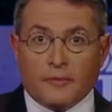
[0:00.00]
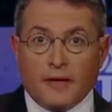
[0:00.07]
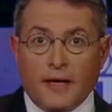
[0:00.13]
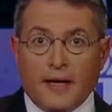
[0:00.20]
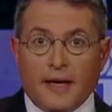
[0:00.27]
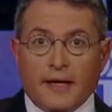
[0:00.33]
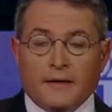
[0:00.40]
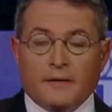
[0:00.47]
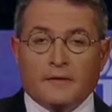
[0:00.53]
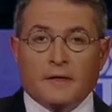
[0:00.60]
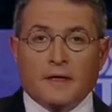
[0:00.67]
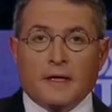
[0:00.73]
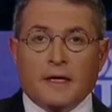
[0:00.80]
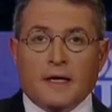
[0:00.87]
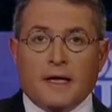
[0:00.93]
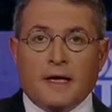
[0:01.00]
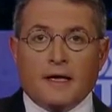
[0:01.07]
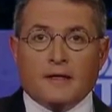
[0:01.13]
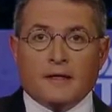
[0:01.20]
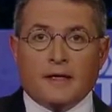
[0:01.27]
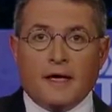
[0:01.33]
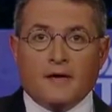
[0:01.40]
And
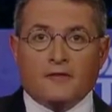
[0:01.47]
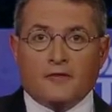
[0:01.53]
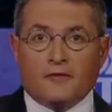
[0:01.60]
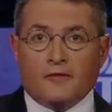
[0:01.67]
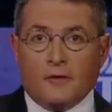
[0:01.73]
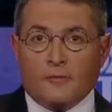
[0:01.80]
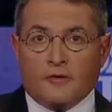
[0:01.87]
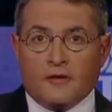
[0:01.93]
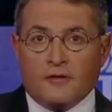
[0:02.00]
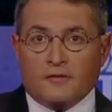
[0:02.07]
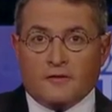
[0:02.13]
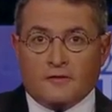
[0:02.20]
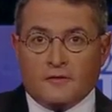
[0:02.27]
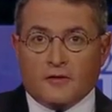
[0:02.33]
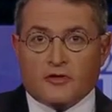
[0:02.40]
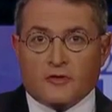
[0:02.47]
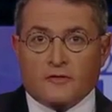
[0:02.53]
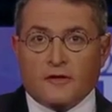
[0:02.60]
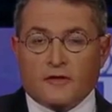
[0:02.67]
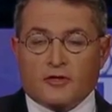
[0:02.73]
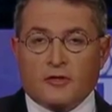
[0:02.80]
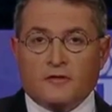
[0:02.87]
in the case of some of these decisions
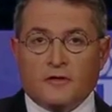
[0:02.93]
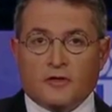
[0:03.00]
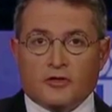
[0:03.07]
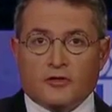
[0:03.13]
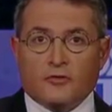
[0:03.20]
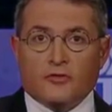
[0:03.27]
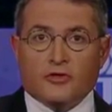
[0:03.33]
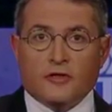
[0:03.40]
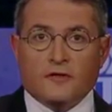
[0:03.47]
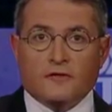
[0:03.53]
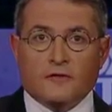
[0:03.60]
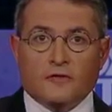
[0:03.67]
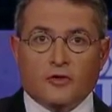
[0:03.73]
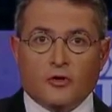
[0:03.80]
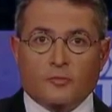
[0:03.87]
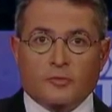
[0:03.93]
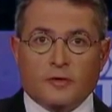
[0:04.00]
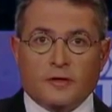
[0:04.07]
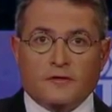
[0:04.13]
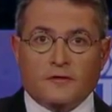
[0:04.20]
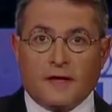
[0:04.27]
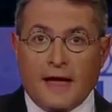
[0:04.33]
that she's issued, she's
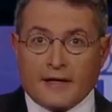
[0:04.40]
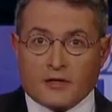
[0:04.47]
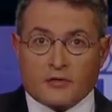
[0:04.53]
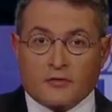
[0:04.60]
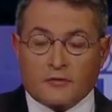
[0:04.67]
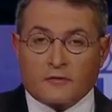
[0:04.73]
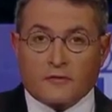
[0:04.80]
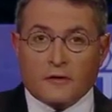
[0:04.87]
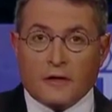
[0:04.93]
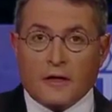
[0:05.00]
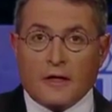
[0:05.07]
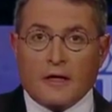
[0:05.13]
interpreting statutes,